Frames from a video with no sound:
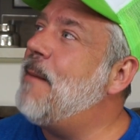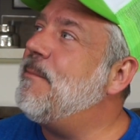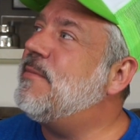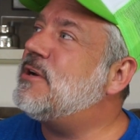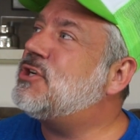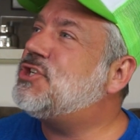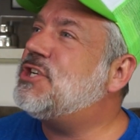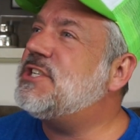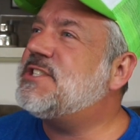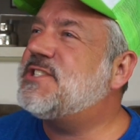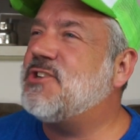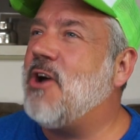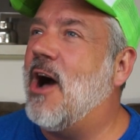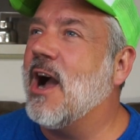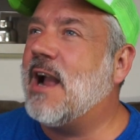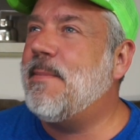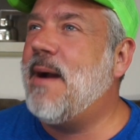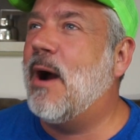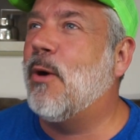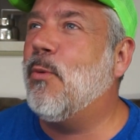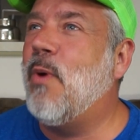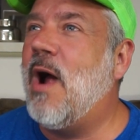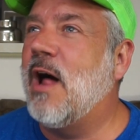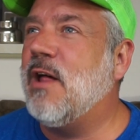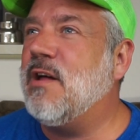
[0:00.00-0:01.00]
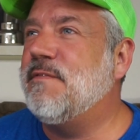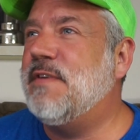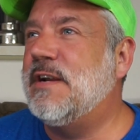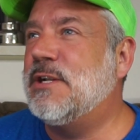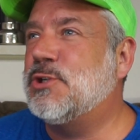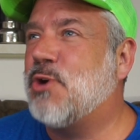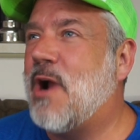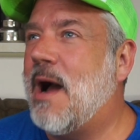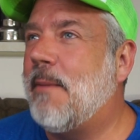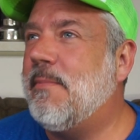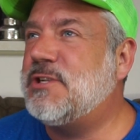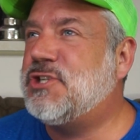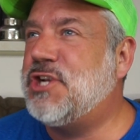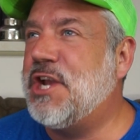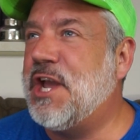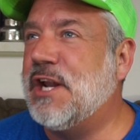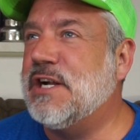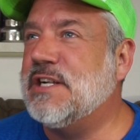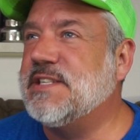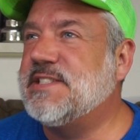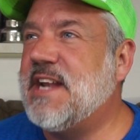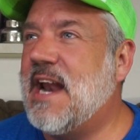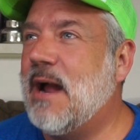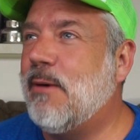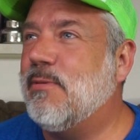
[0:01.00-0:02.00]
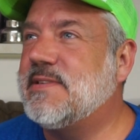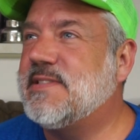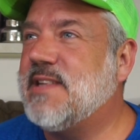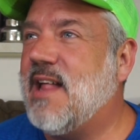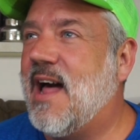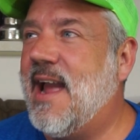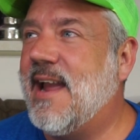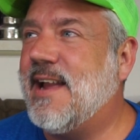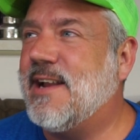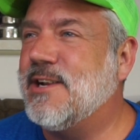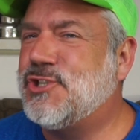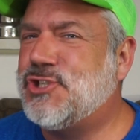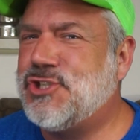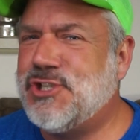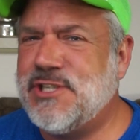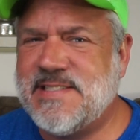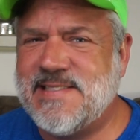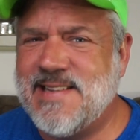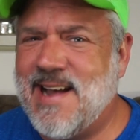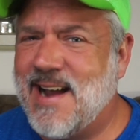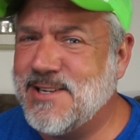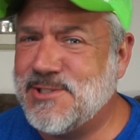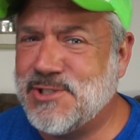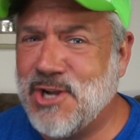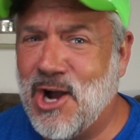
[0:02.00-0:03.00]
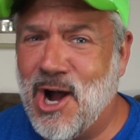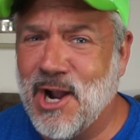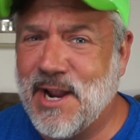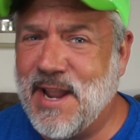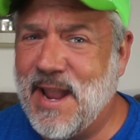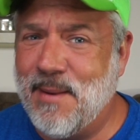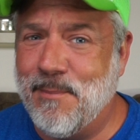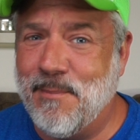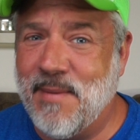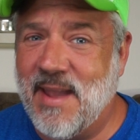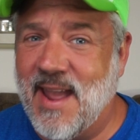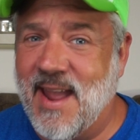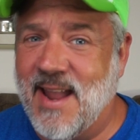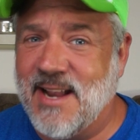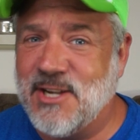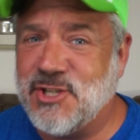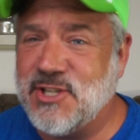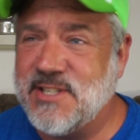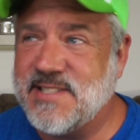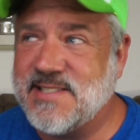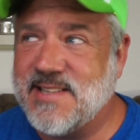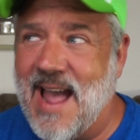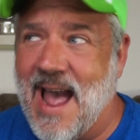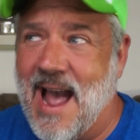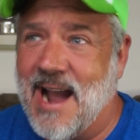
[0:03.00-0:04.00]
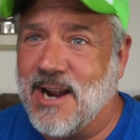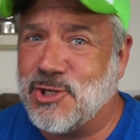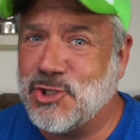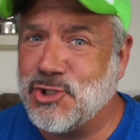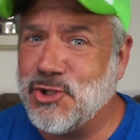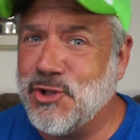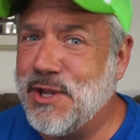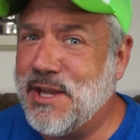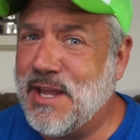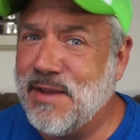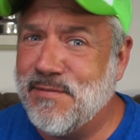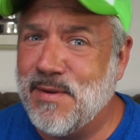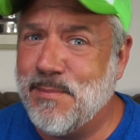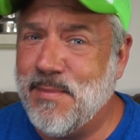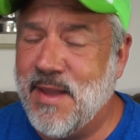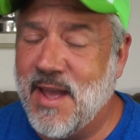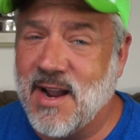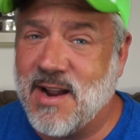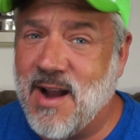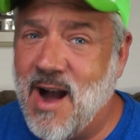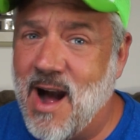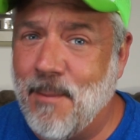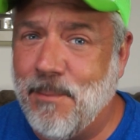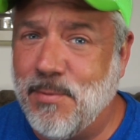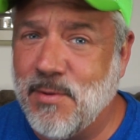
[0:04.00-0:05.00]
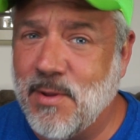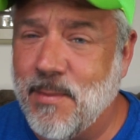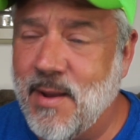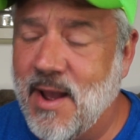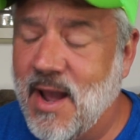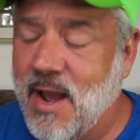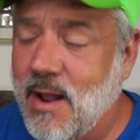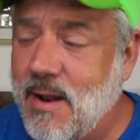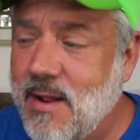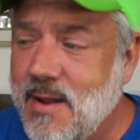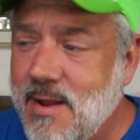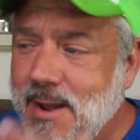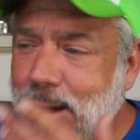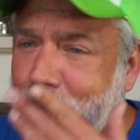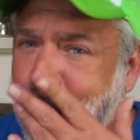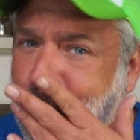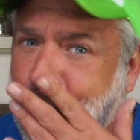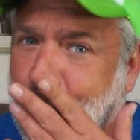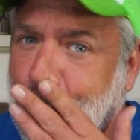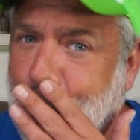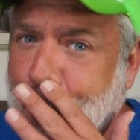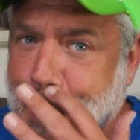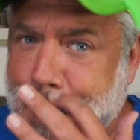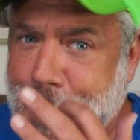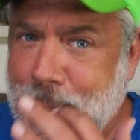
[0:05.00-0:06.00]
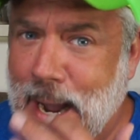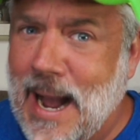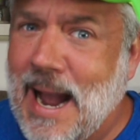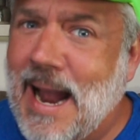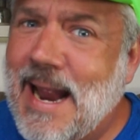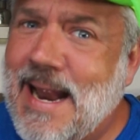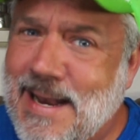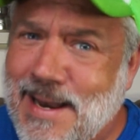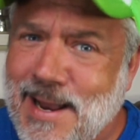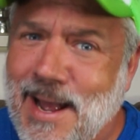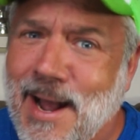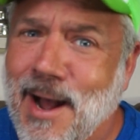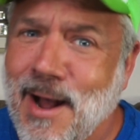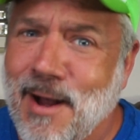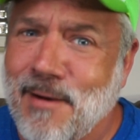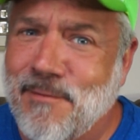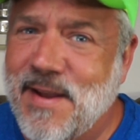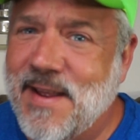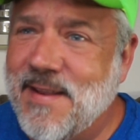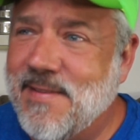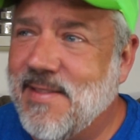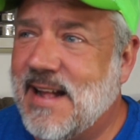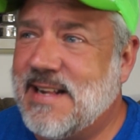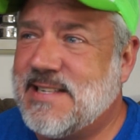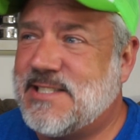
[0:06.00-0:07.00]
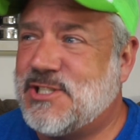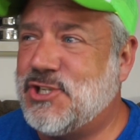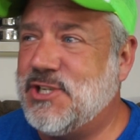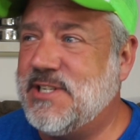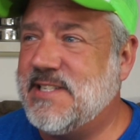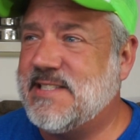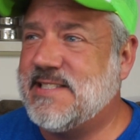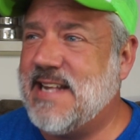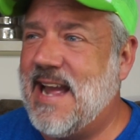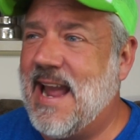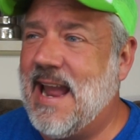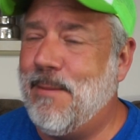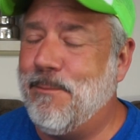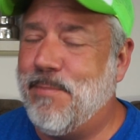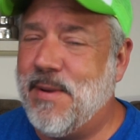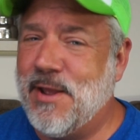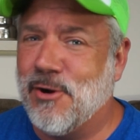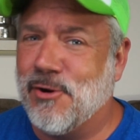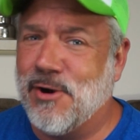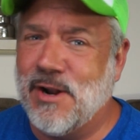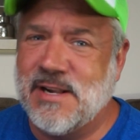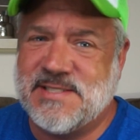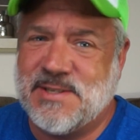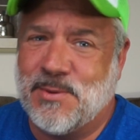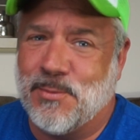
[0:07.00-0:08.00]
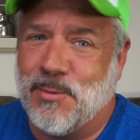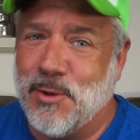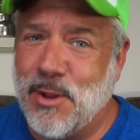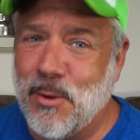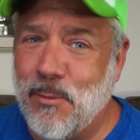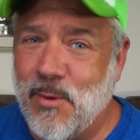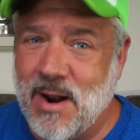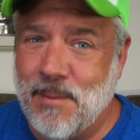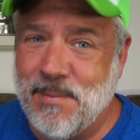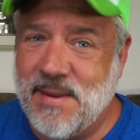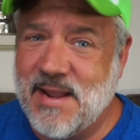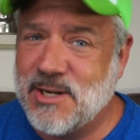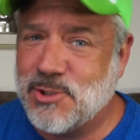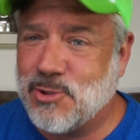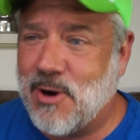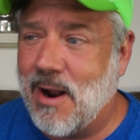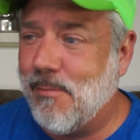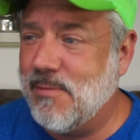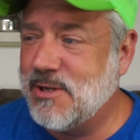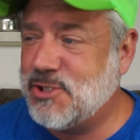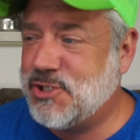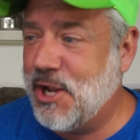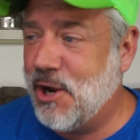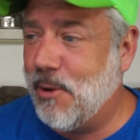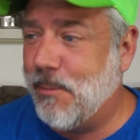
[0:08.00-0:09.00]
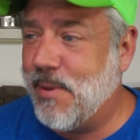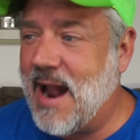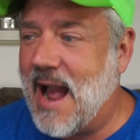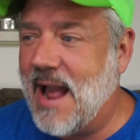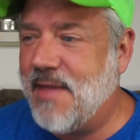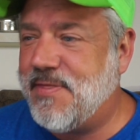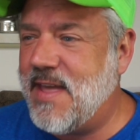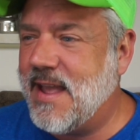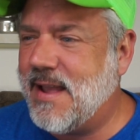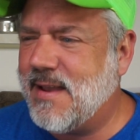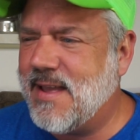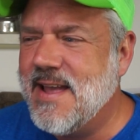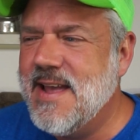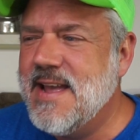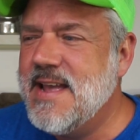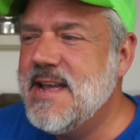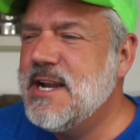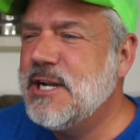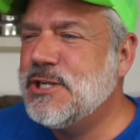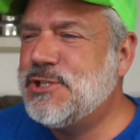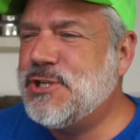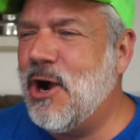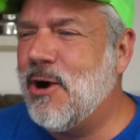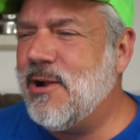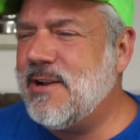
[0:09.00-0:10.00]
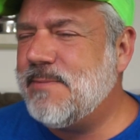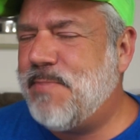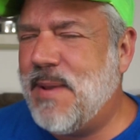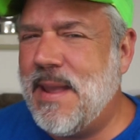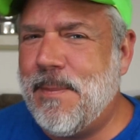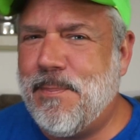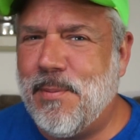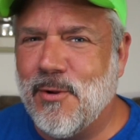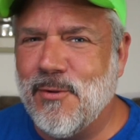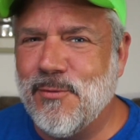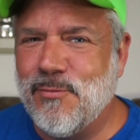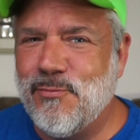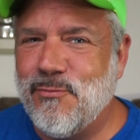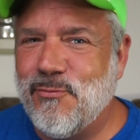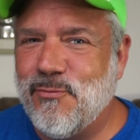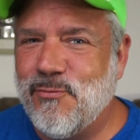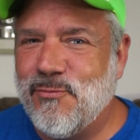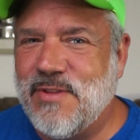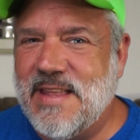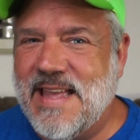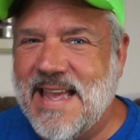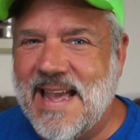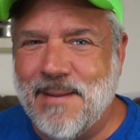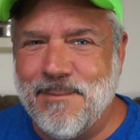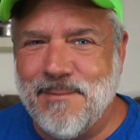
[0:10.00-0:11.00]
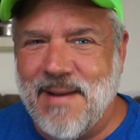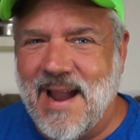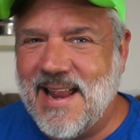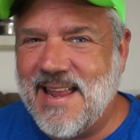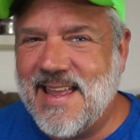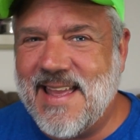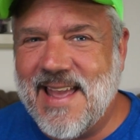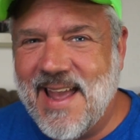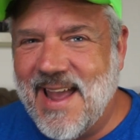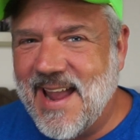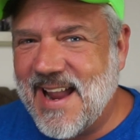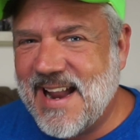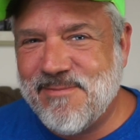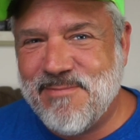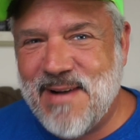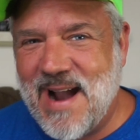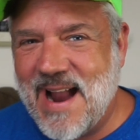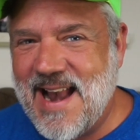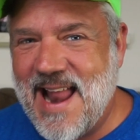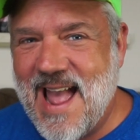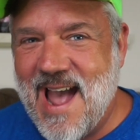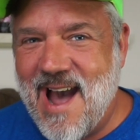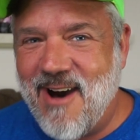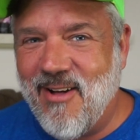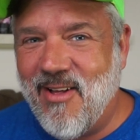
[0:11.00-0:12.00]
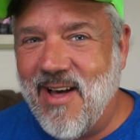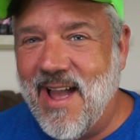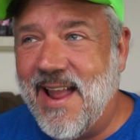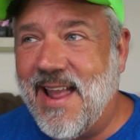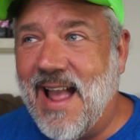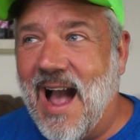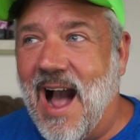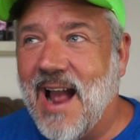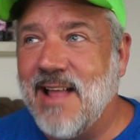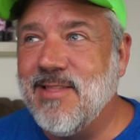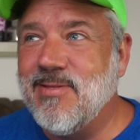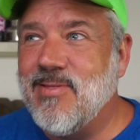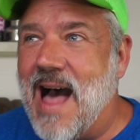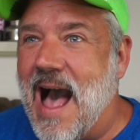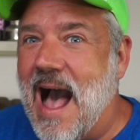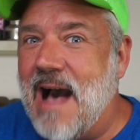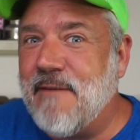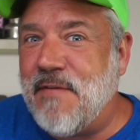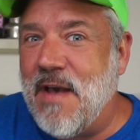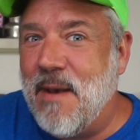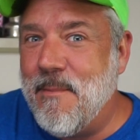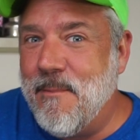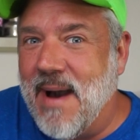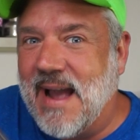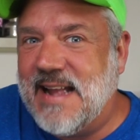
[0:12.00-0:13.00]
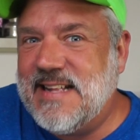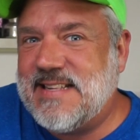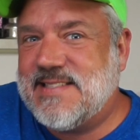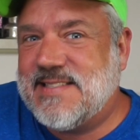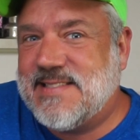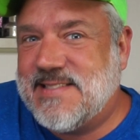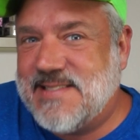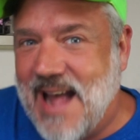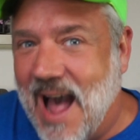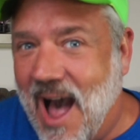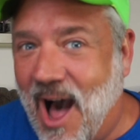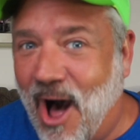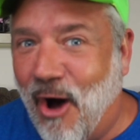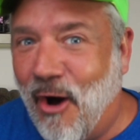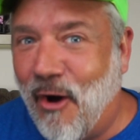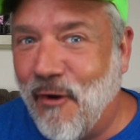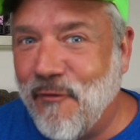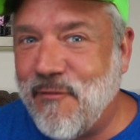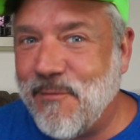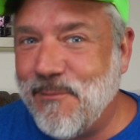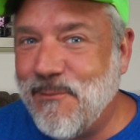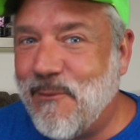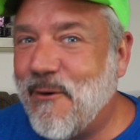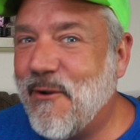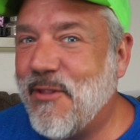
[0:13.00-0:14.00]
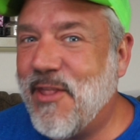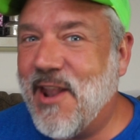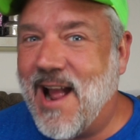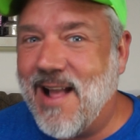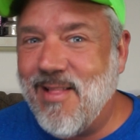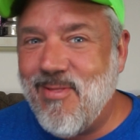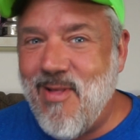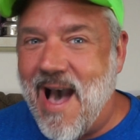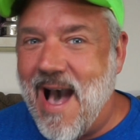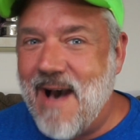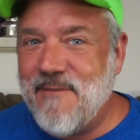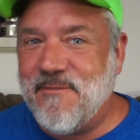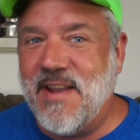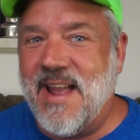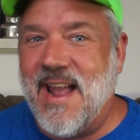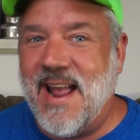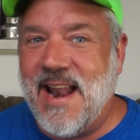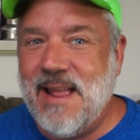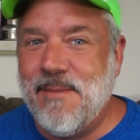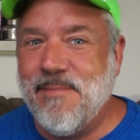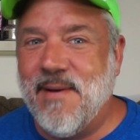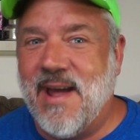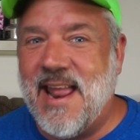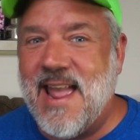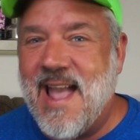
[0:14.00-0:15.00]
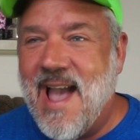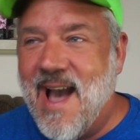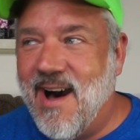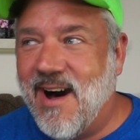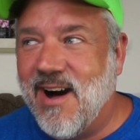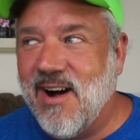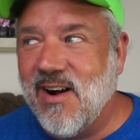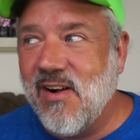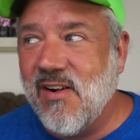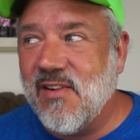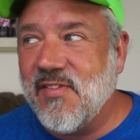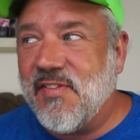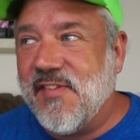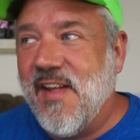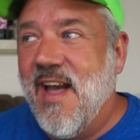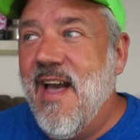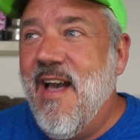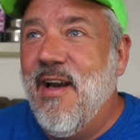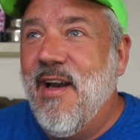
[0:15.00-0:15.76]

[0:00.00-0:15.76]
she's talking about relevant drama channels. And I was like, she's not dogging me. She's actually giving me a compliment. Kind of, unless she's saying Peter doesn't really want to be a drama channel, but I think, don't people get my gig by now? Like, I laugh at myself more than I laugh at anybody else.